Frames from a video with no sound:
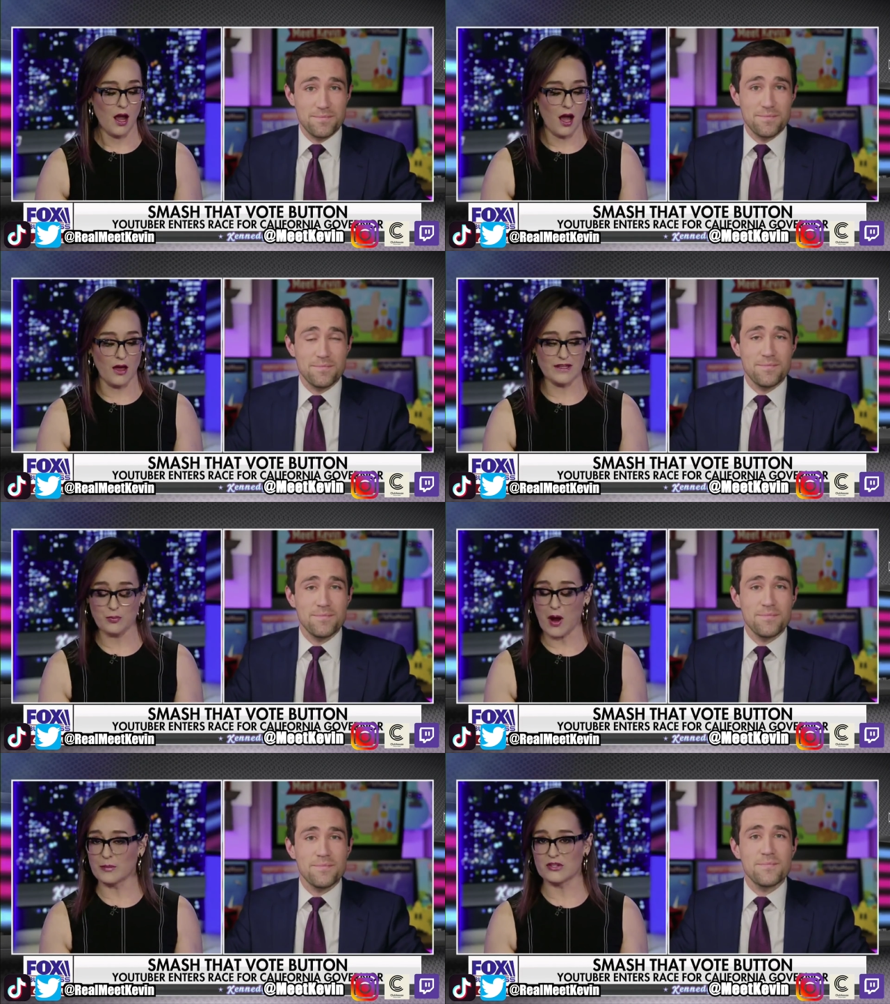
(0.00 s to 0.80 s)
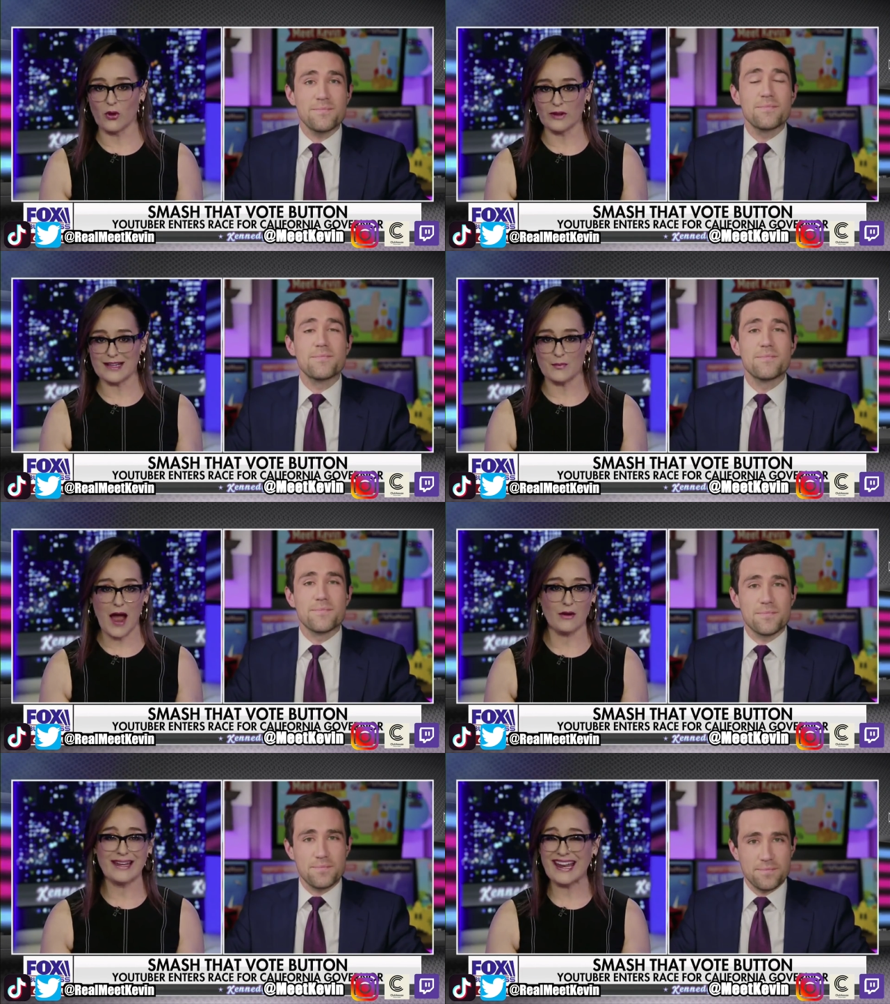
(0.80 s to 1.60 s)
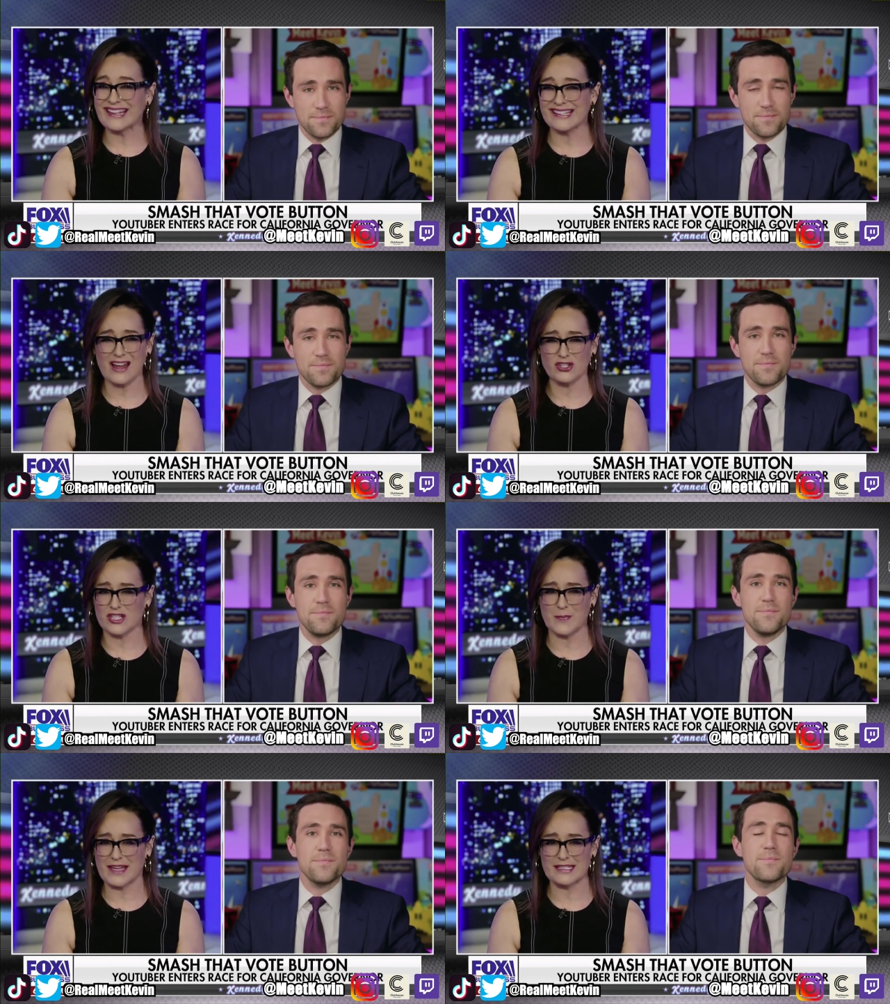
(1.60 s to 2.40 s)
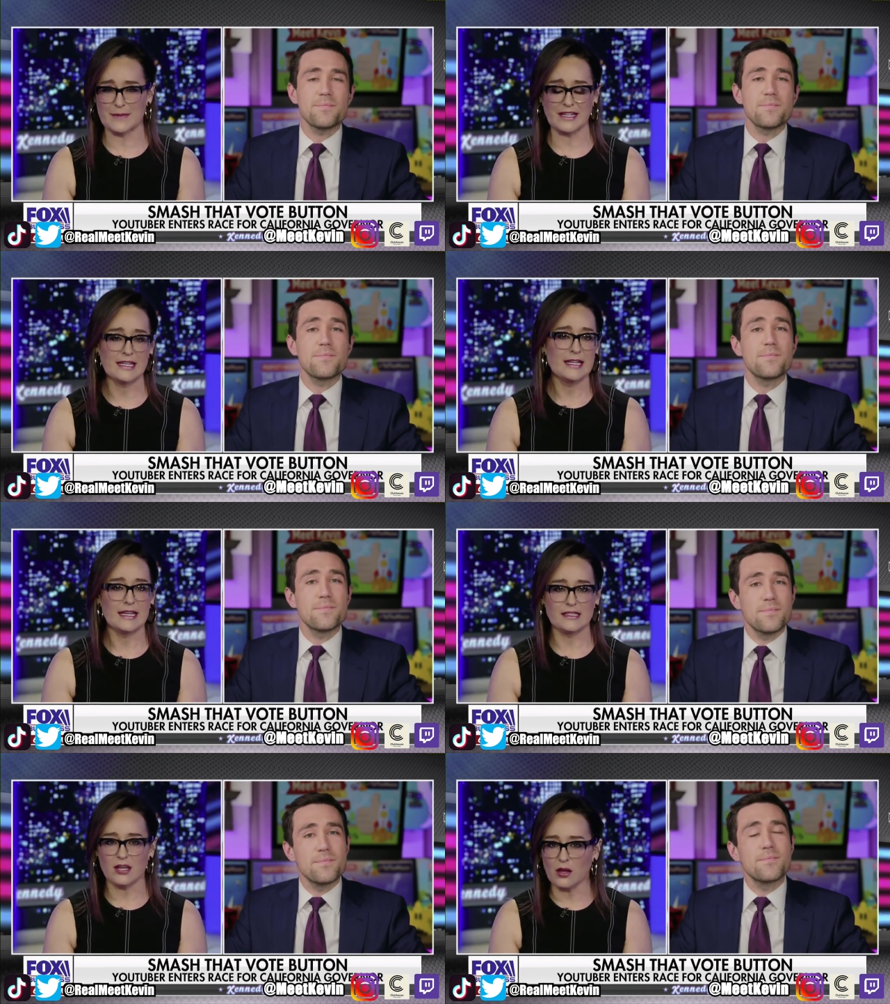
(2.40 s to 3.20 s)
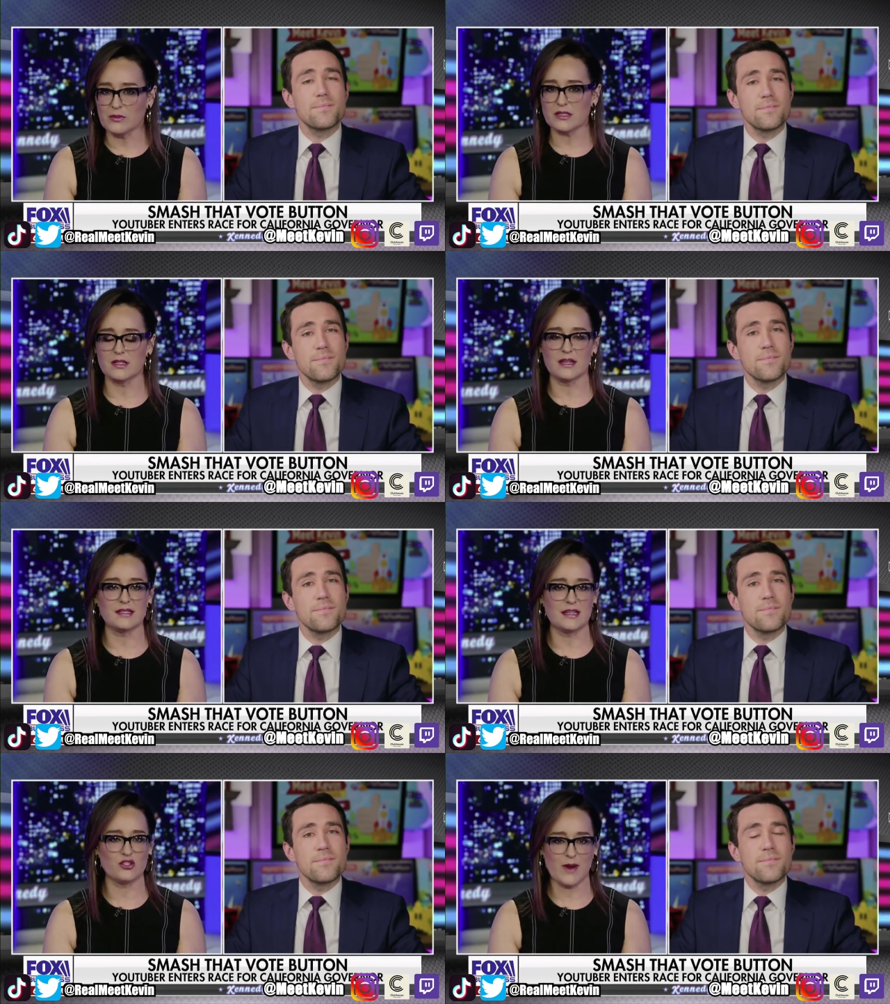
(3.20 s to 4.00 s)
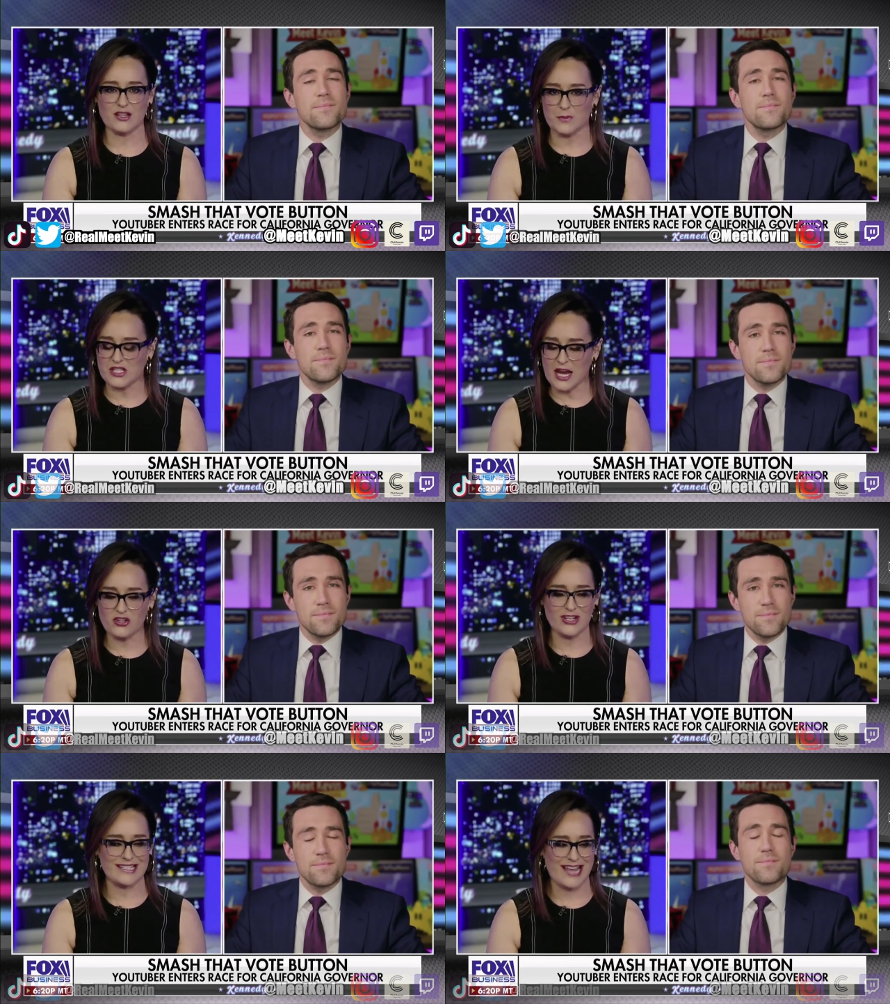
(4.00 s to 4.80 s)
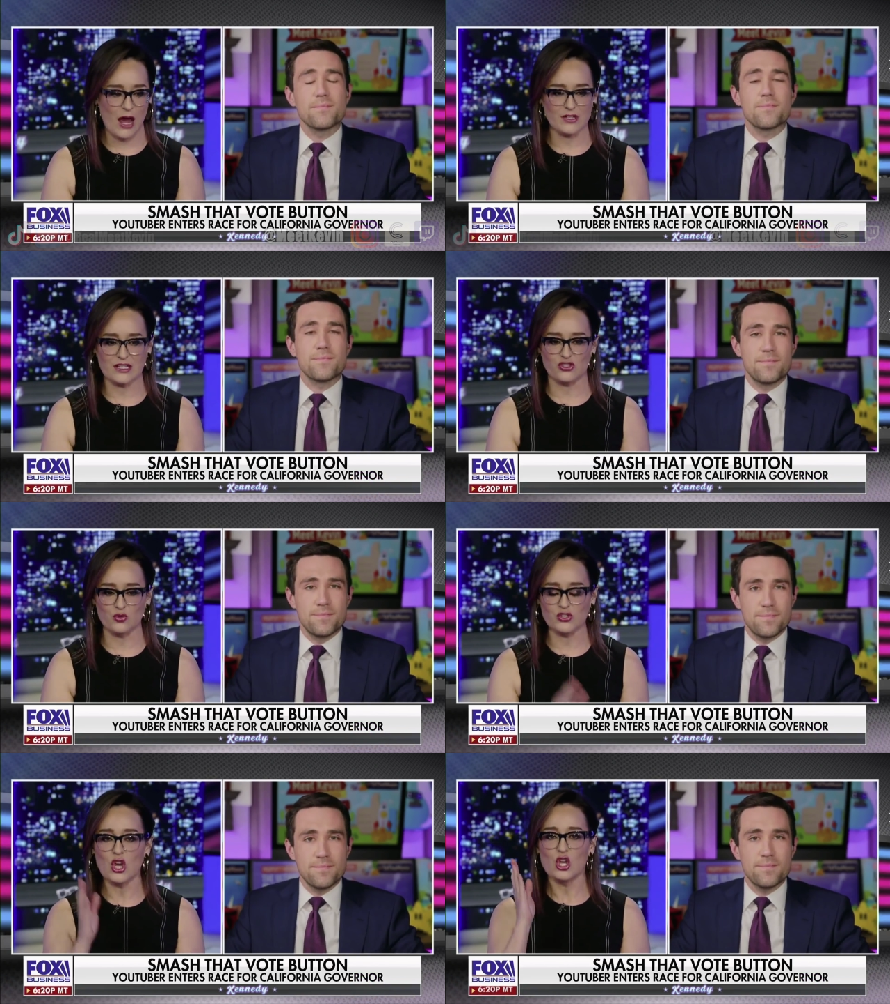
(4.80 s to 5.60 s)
Speaker 1: Uh, these problems have only compounded, mm-hmm. and it's not just the pandemic. It's homelessness, it's transportation, it's housing, mm-hmm. it's schools.